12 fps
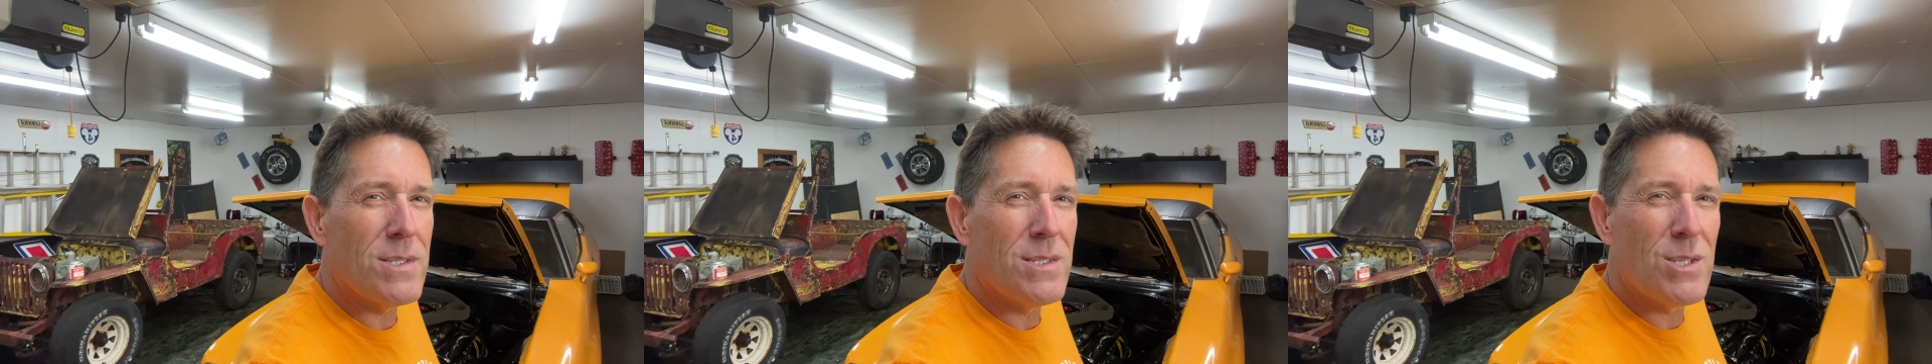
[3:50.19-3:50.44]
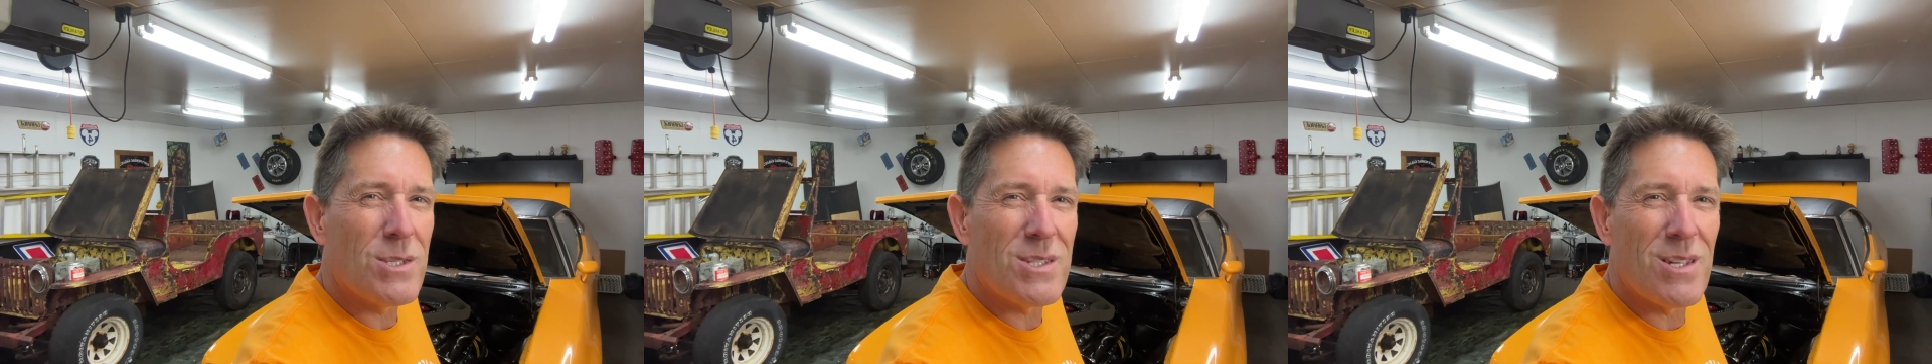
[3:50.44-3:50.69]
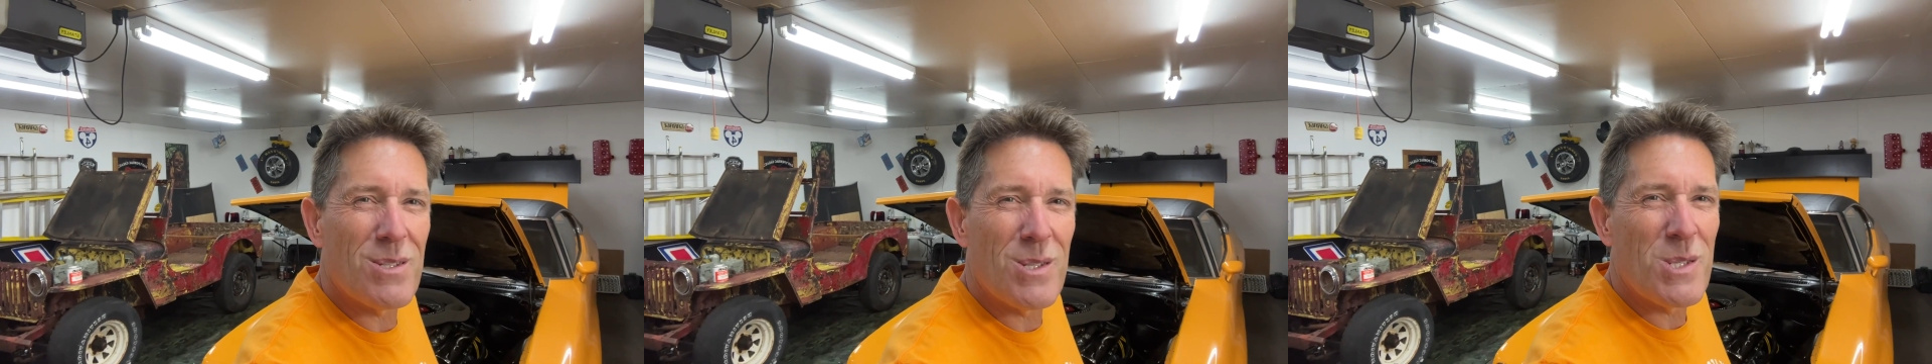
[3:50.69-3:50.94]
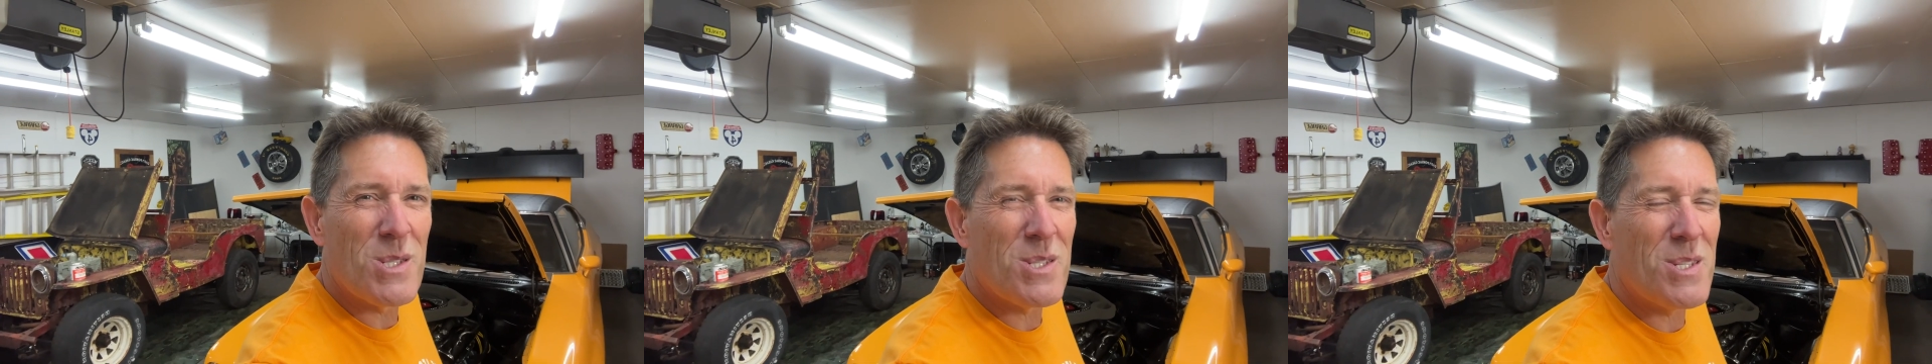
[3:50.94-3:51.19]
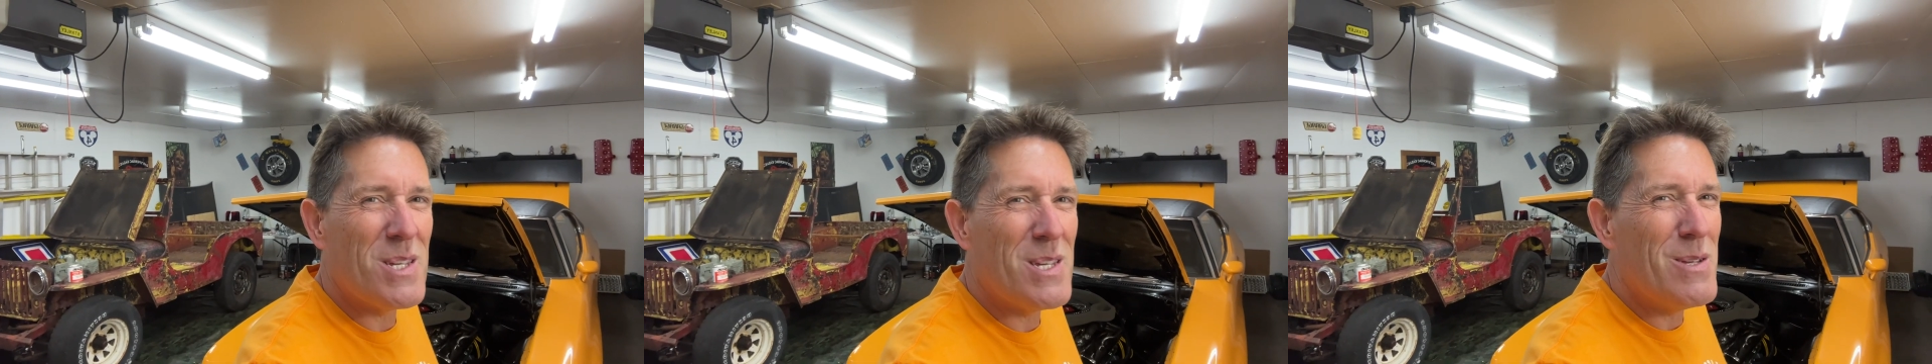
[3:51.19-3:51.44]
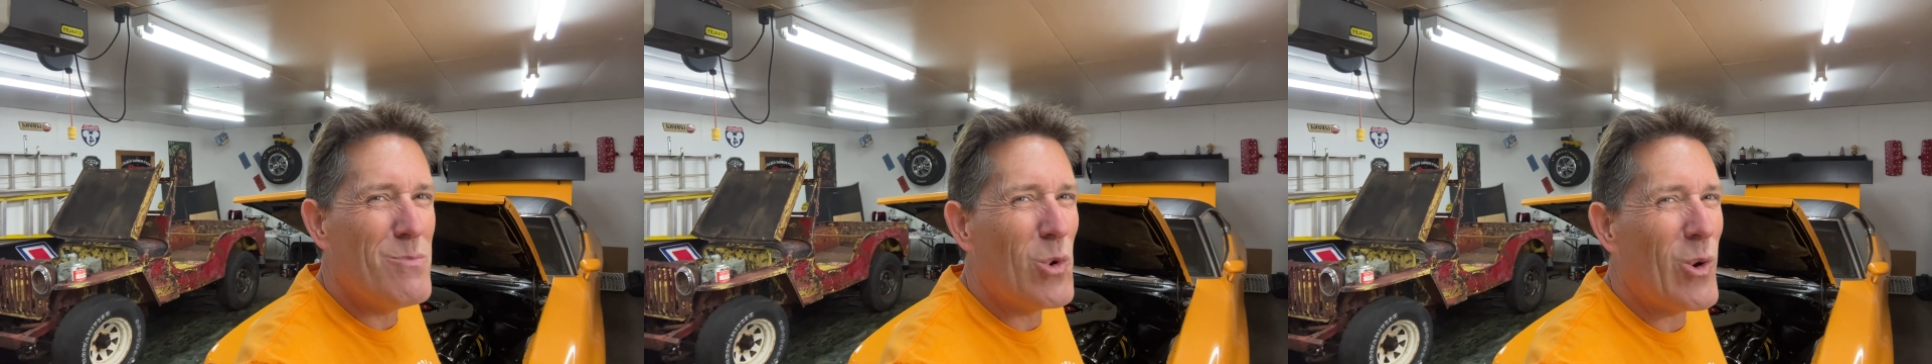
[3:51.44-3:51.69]
it just doesn't
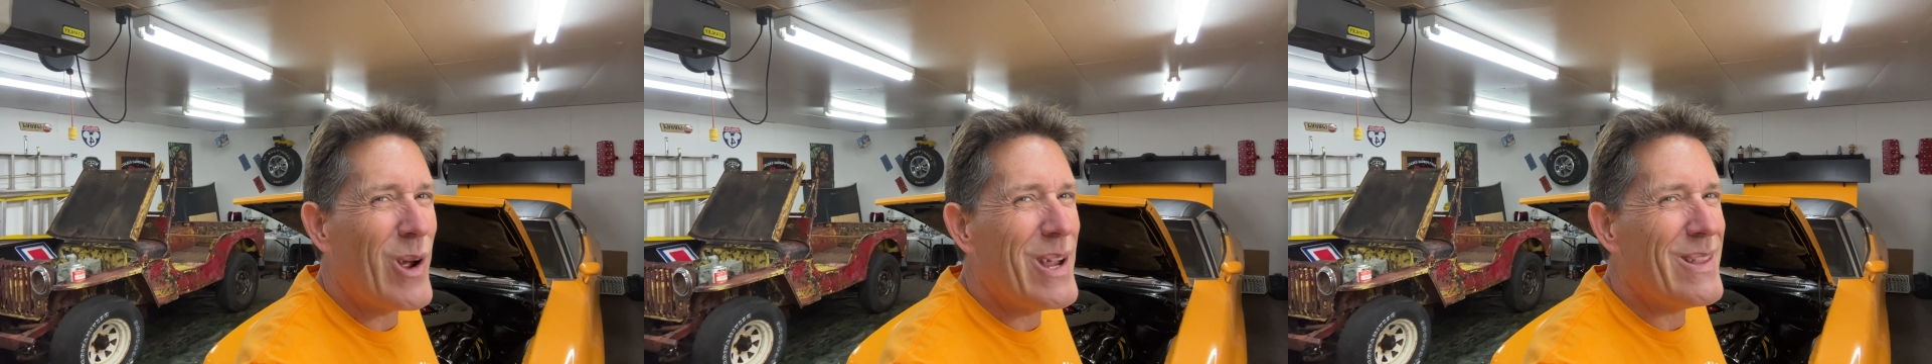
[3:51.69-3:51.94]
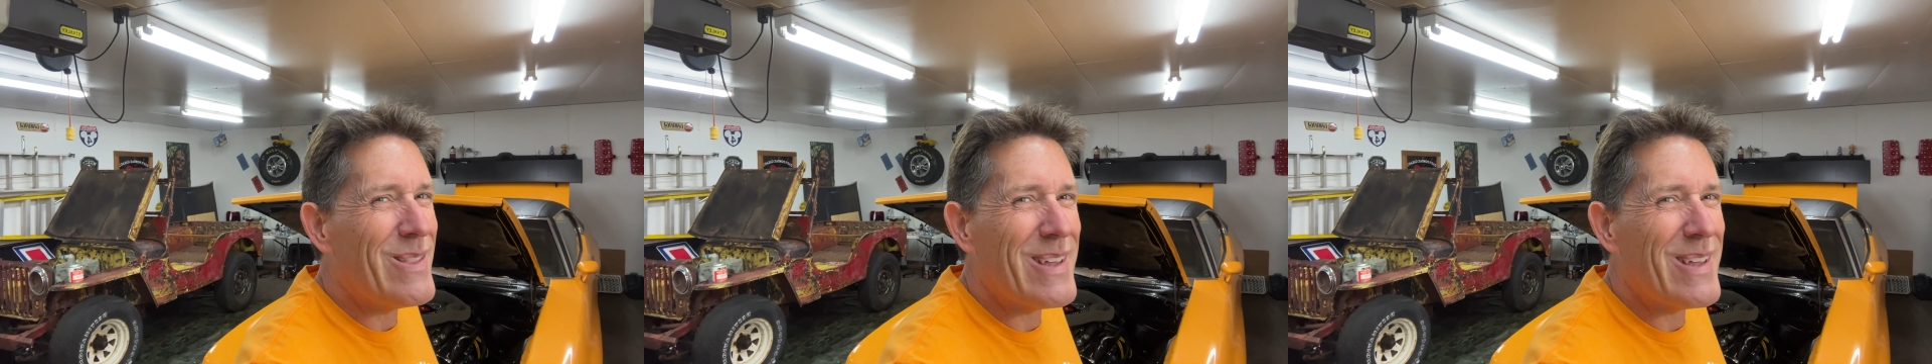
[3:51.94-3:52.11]
seem right.